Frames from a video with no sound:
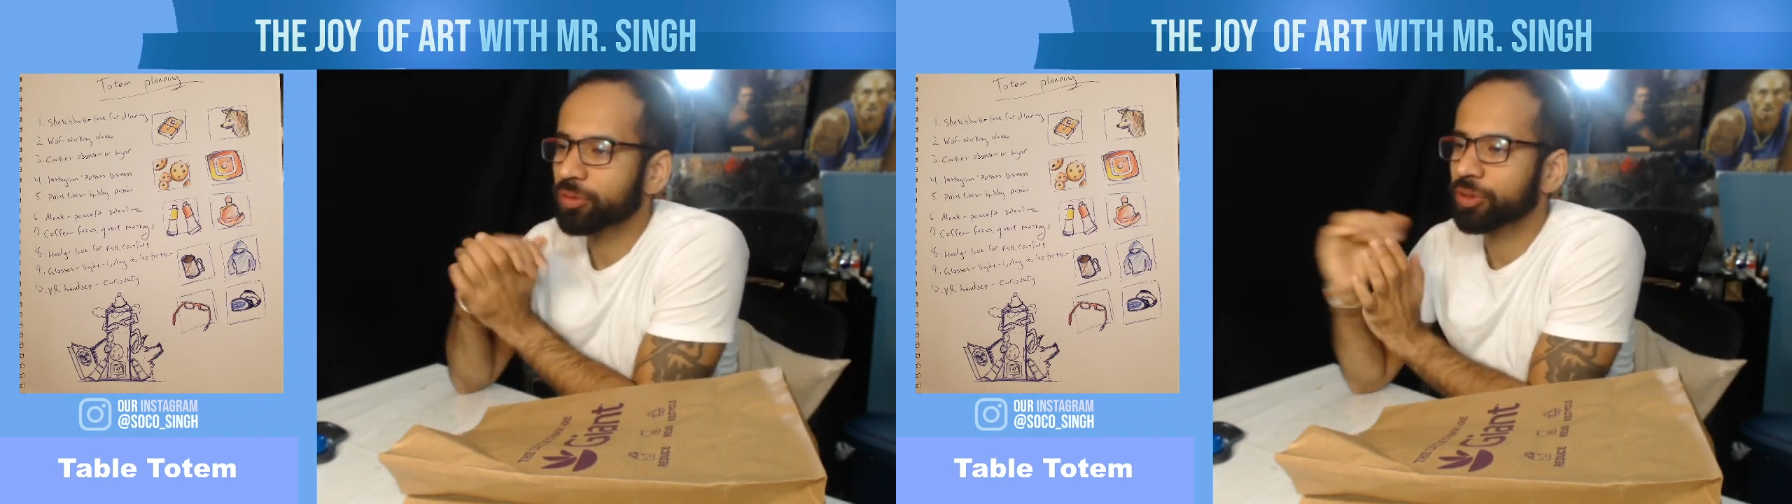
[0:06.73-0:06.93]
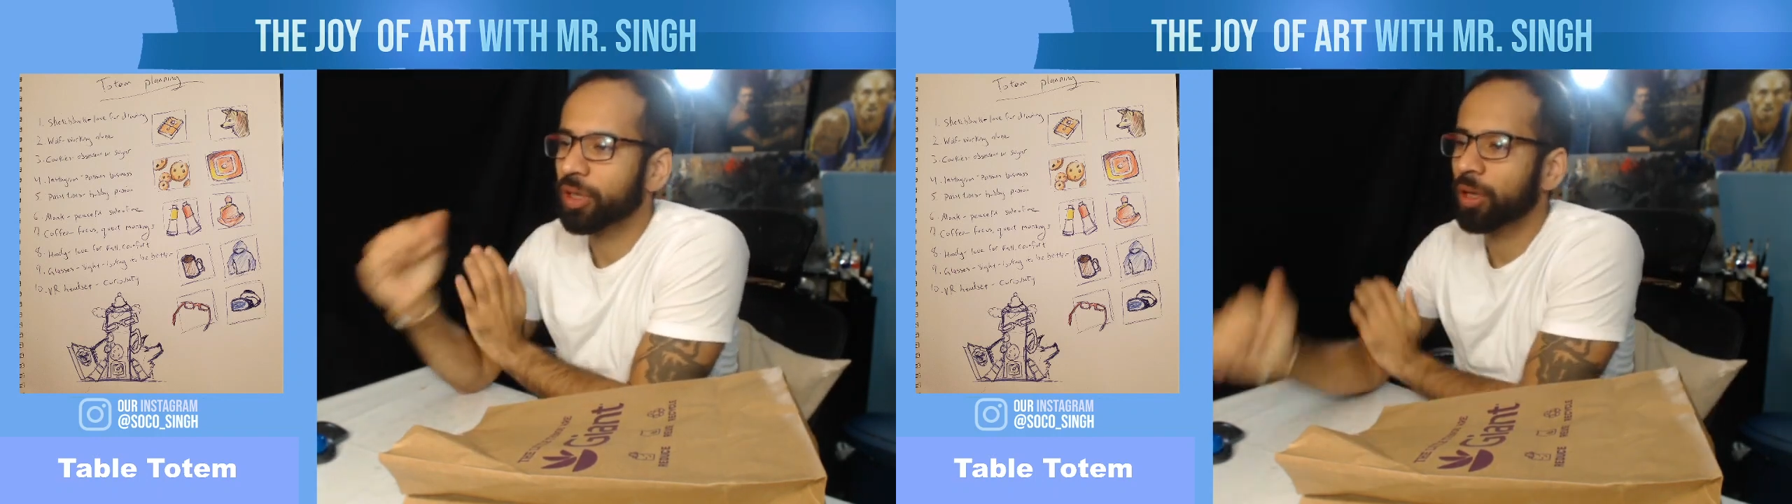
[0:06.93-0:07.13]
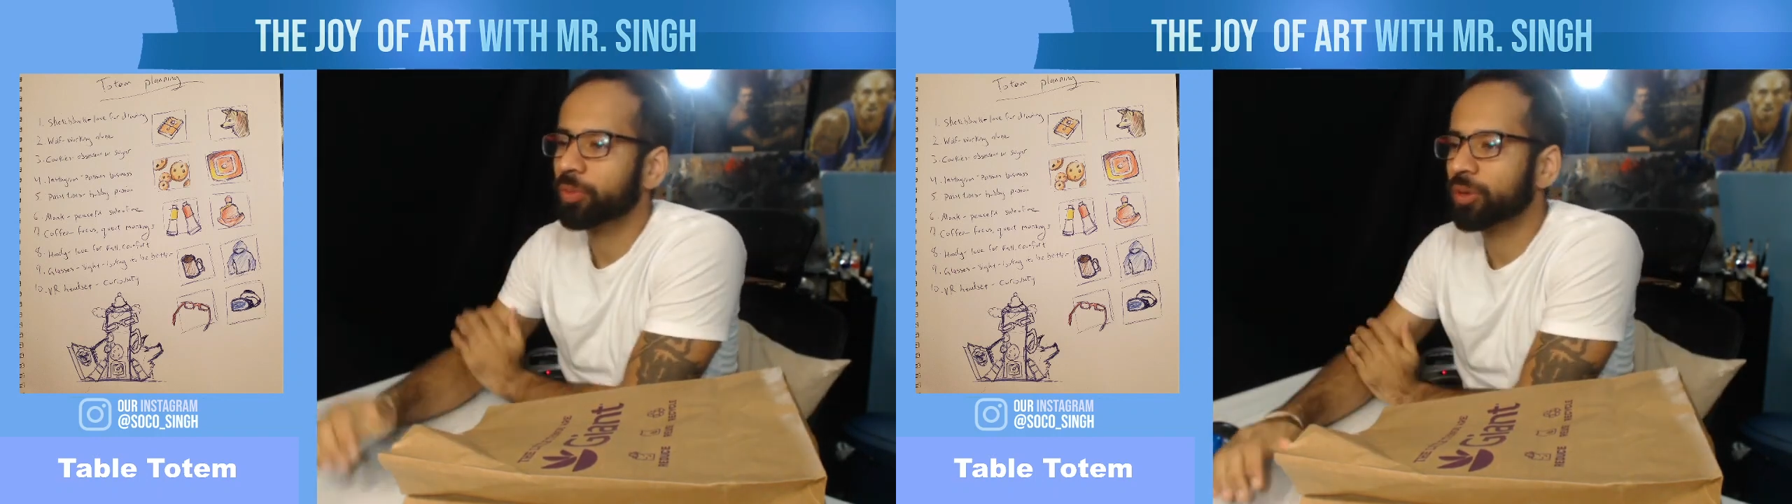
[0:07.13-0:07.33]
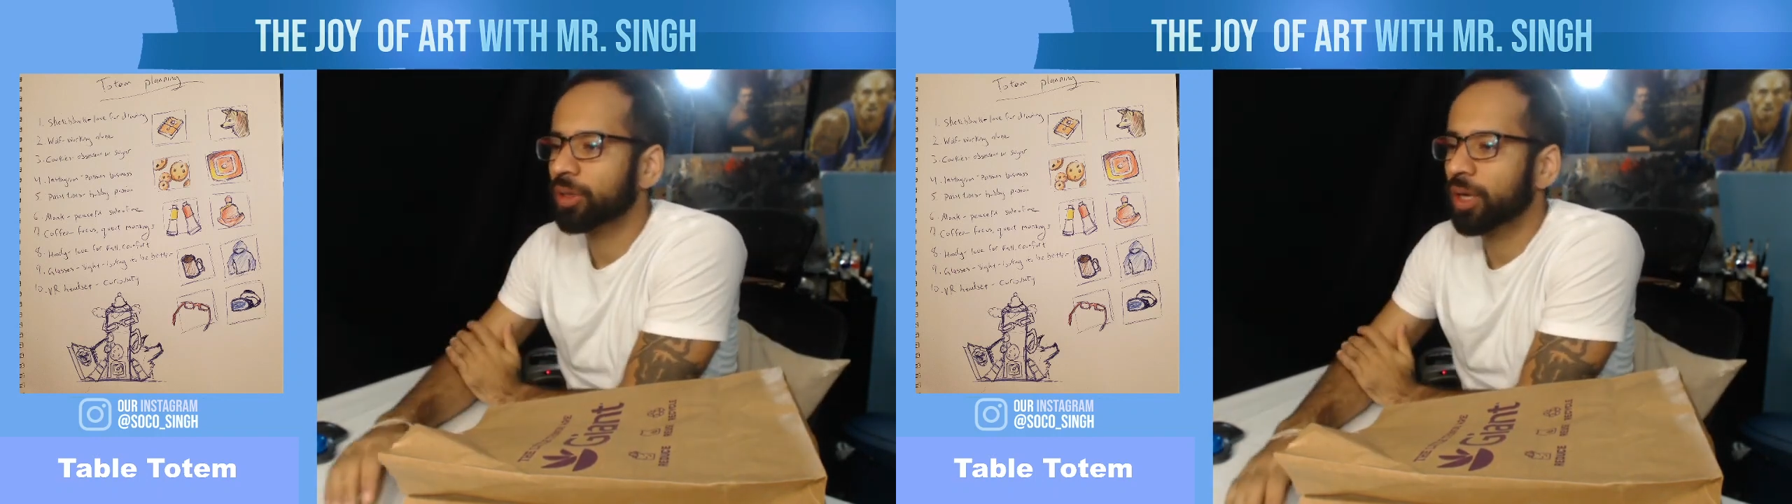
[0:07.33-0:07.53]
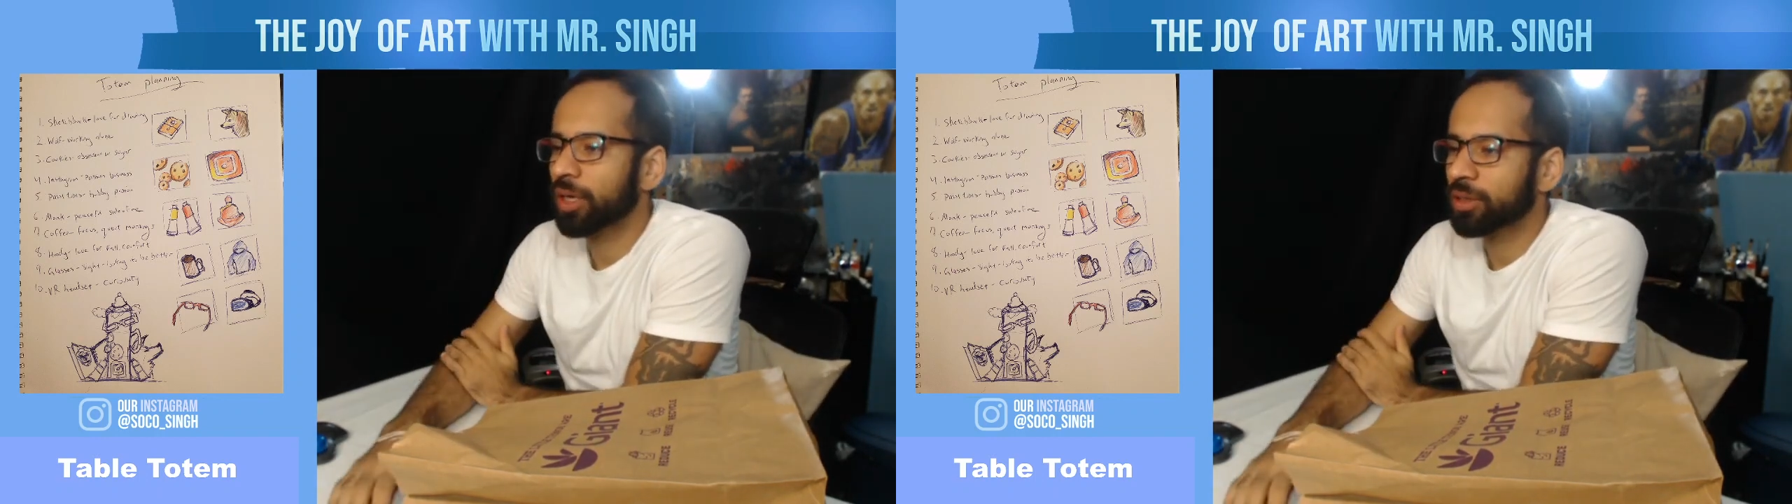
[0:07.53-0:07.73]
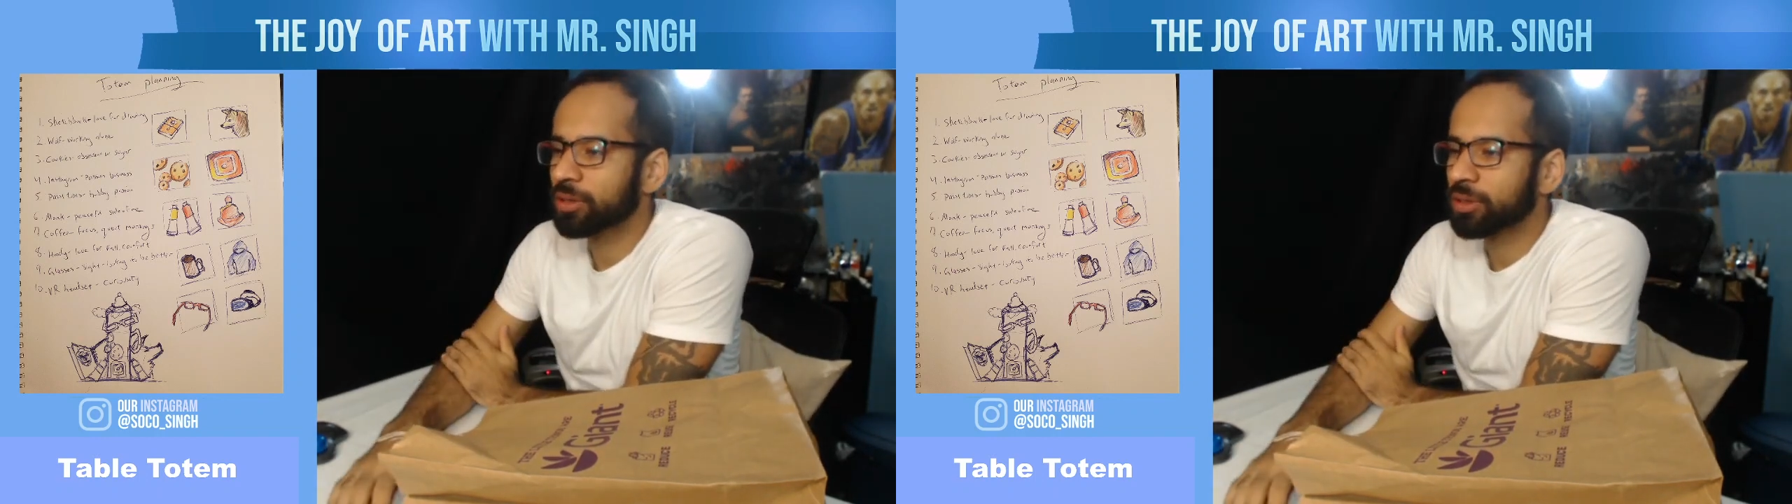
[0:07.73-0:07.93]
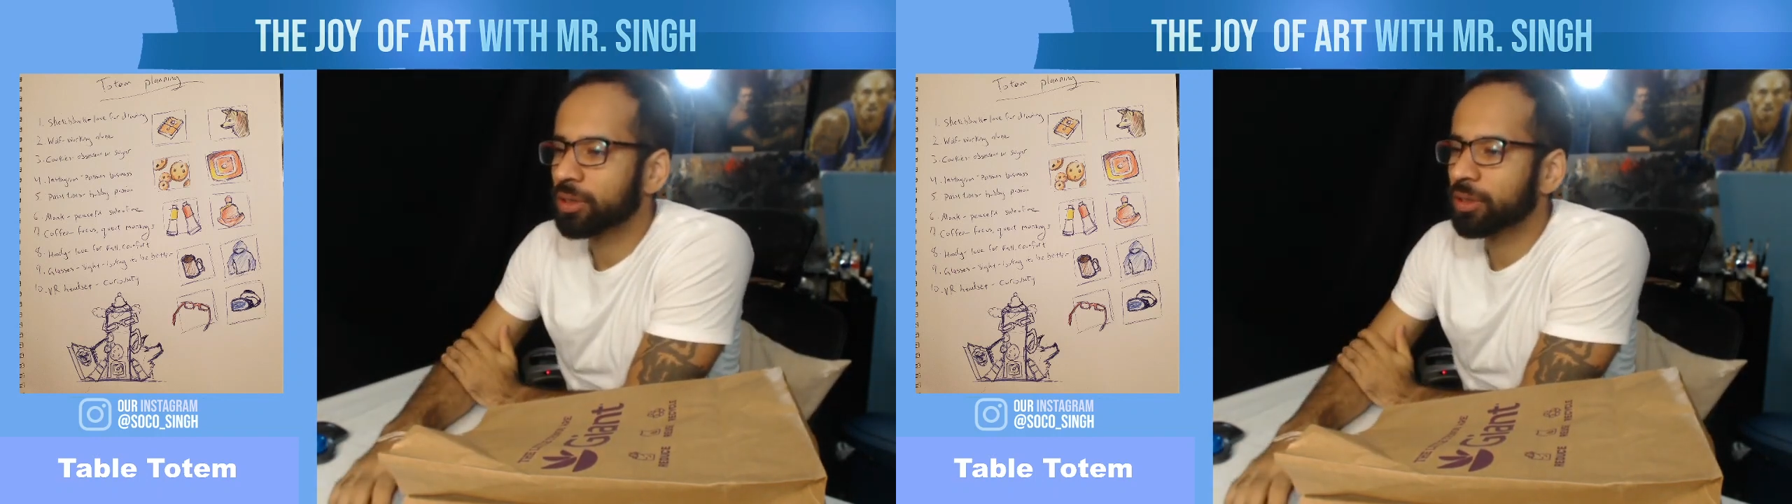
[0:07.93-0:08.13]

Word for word: to help you guys